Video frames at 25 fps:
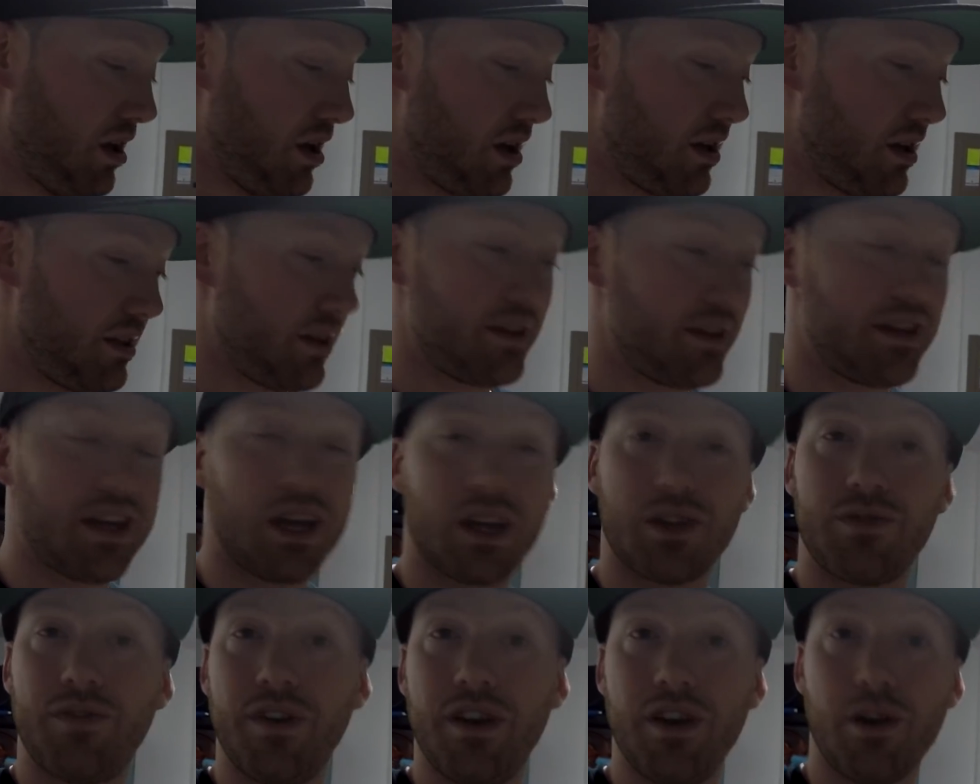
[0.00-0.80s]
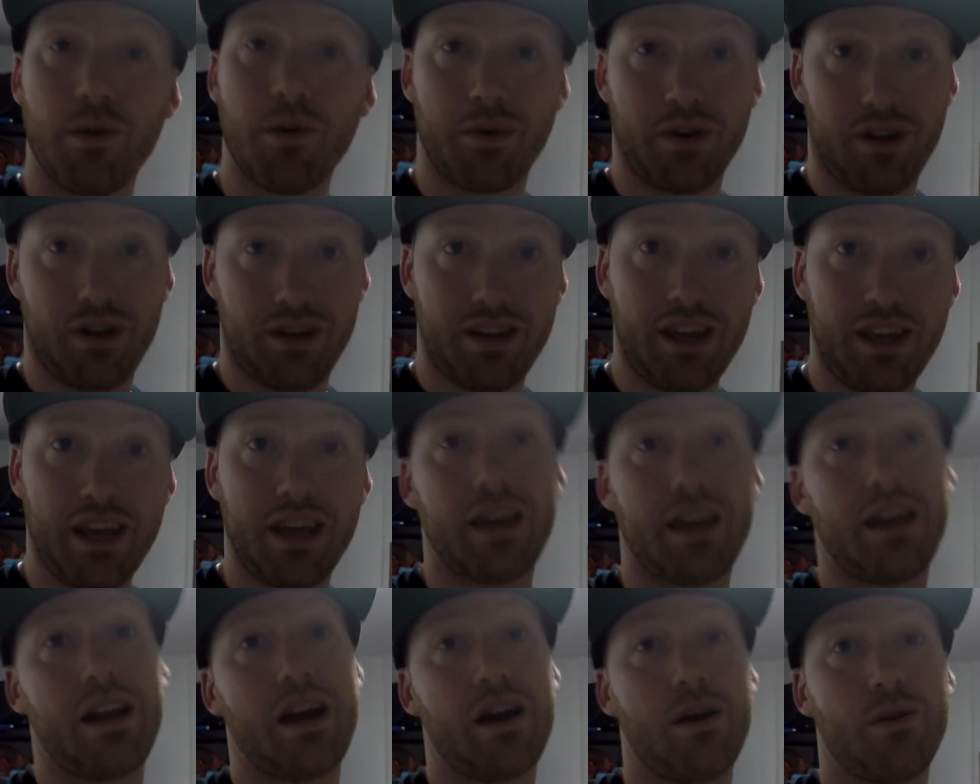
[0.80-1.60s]
The next video I'm gonna take
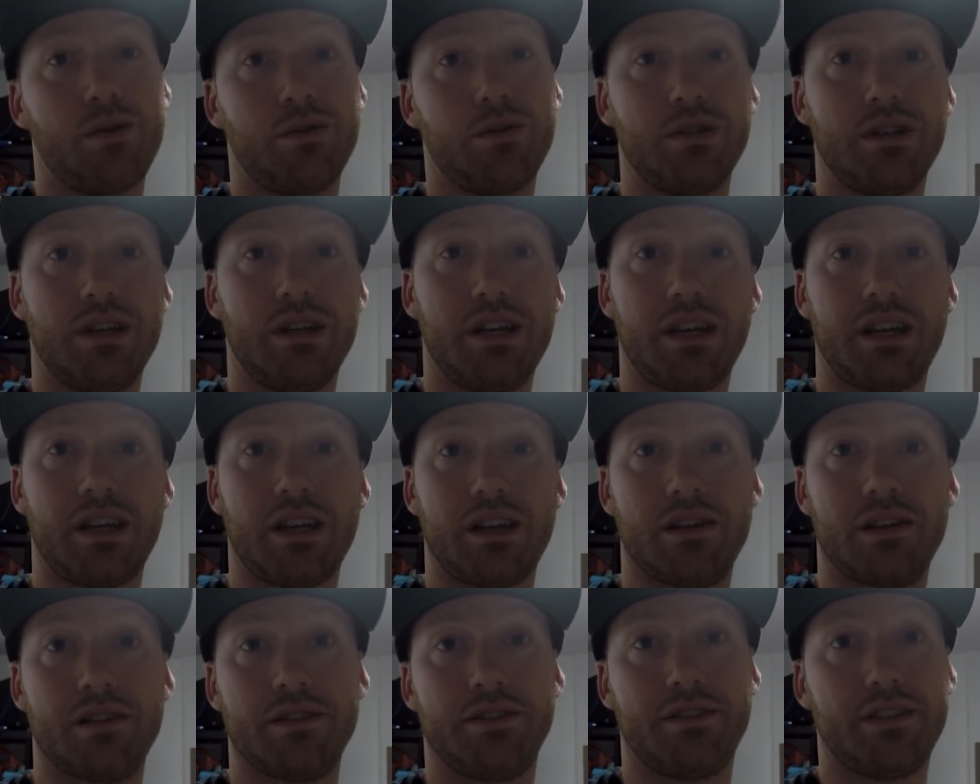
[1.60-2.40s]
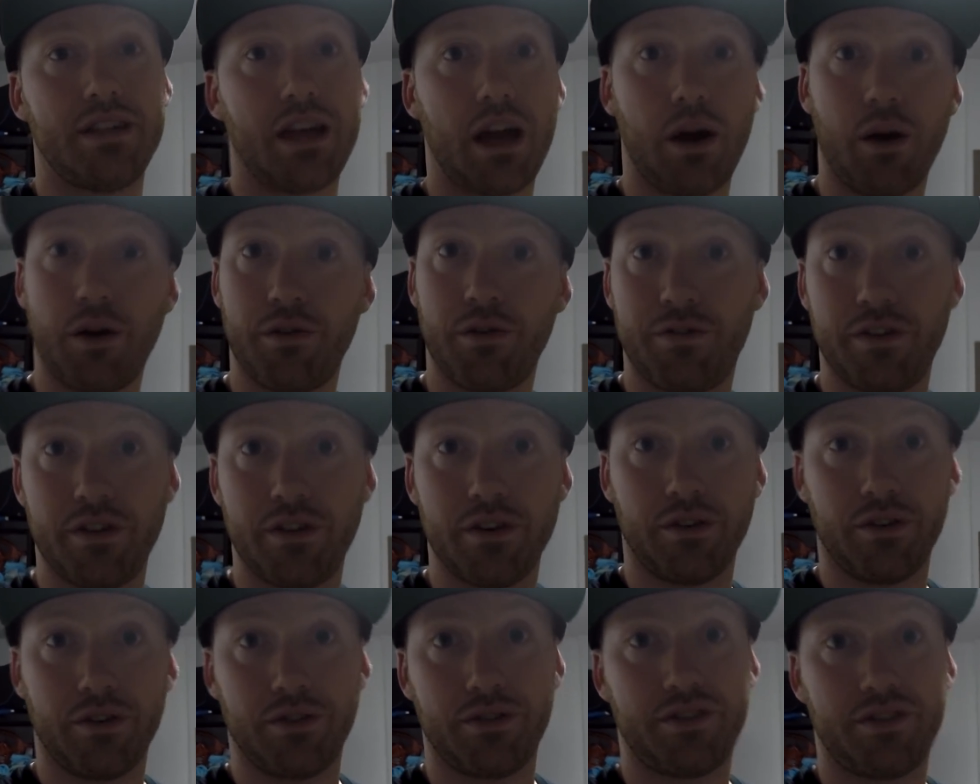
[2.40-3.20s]
it out and see how it
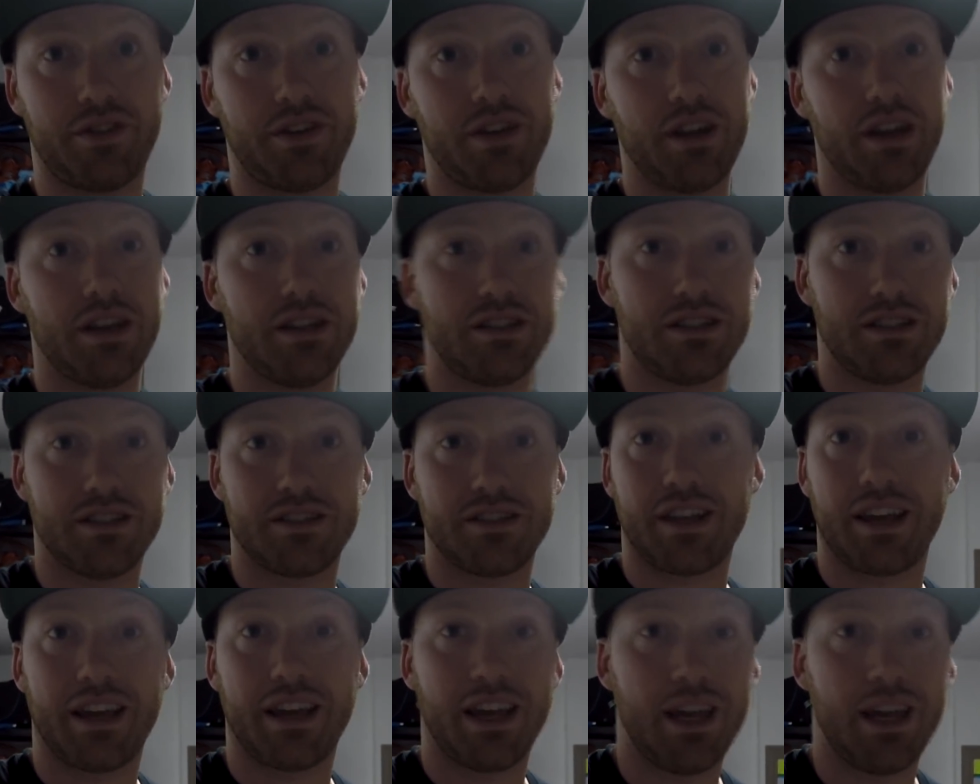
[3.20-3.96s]
feels. It's just like